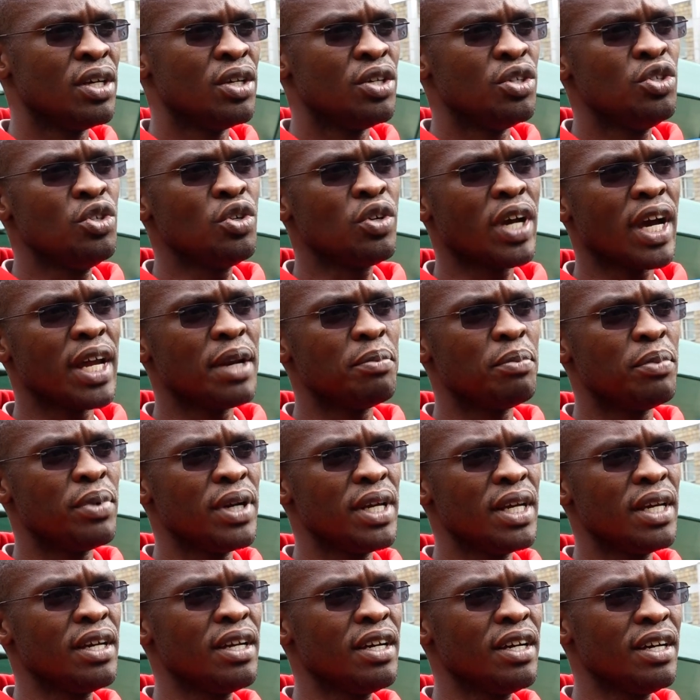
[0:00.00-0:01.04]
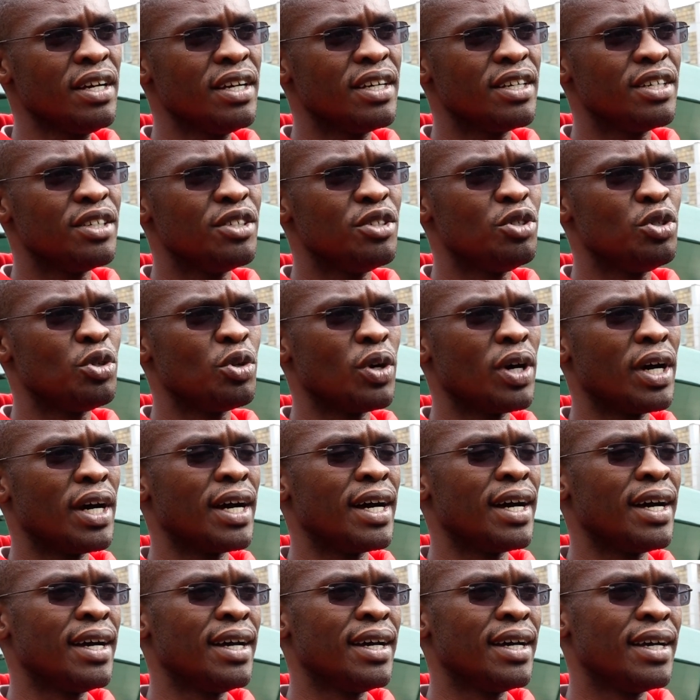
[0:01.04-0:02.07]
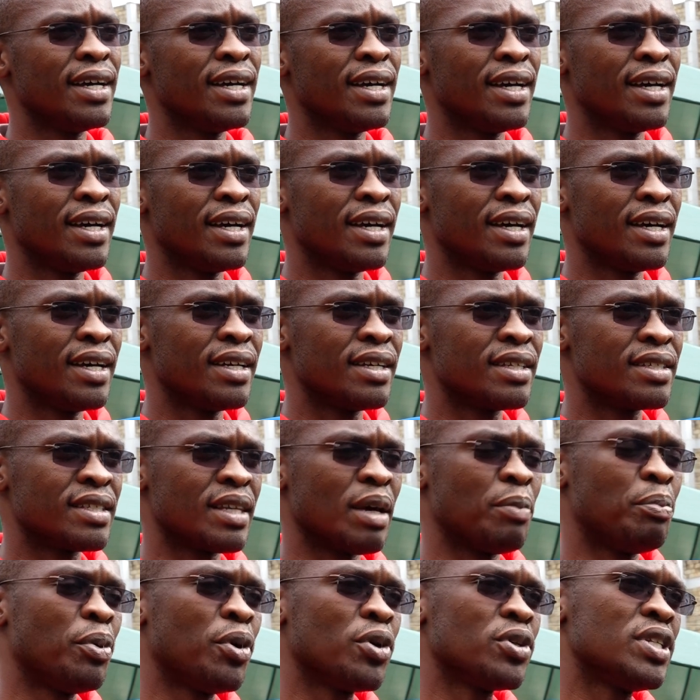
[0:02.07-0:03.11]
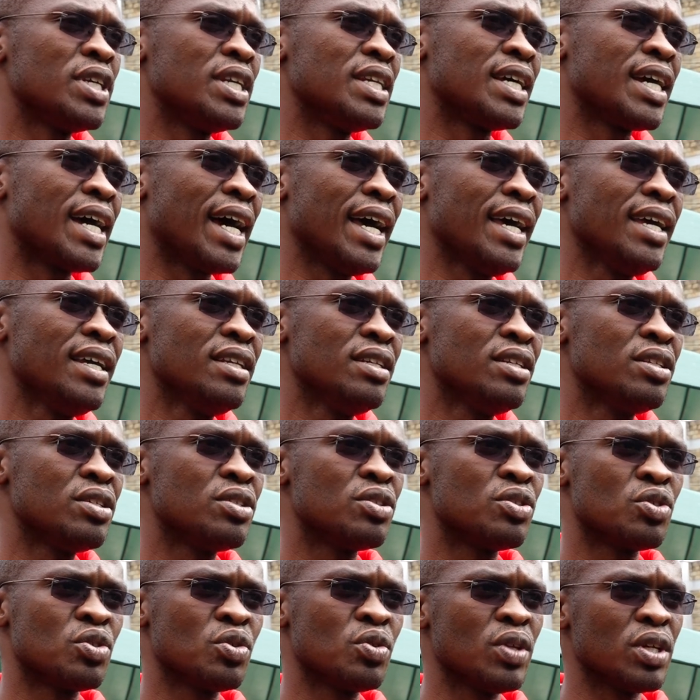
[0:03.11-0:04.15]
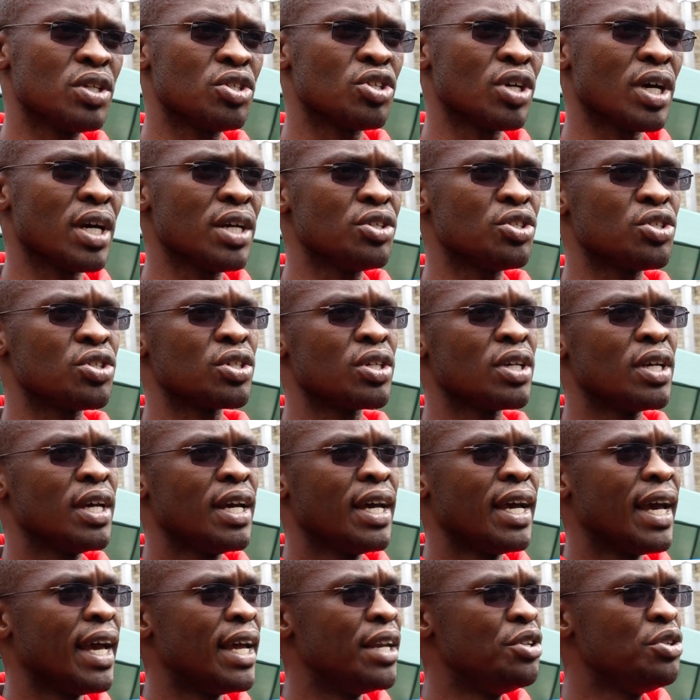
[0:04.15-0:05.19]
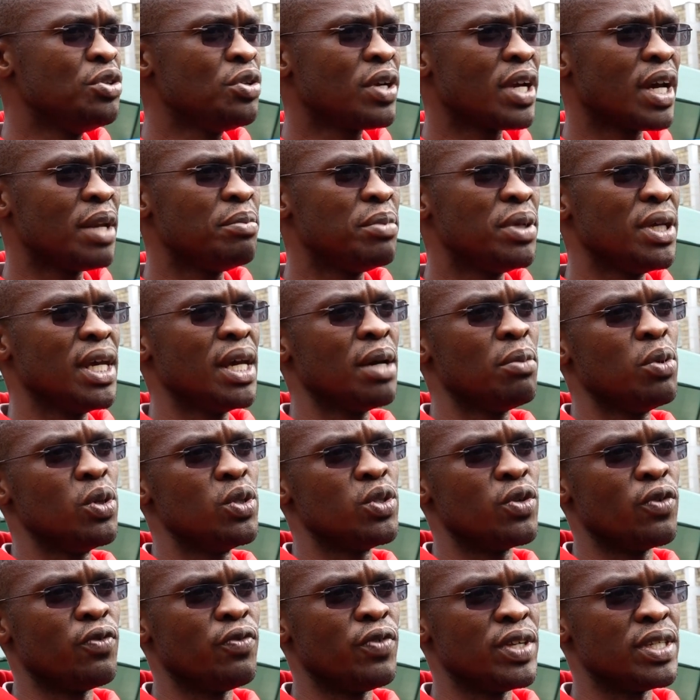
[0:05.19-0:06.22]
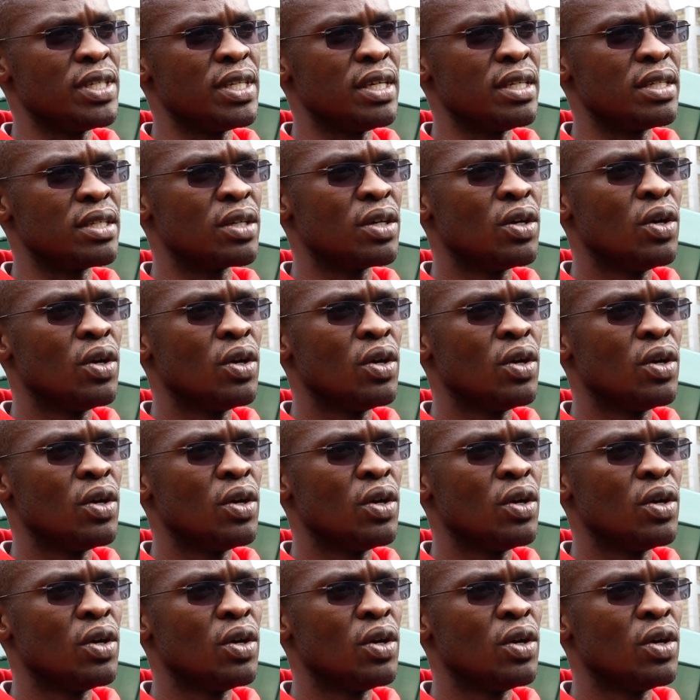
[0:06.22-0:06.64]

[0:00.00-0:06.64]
You can bring your support in kind to the church and you can be able to visit.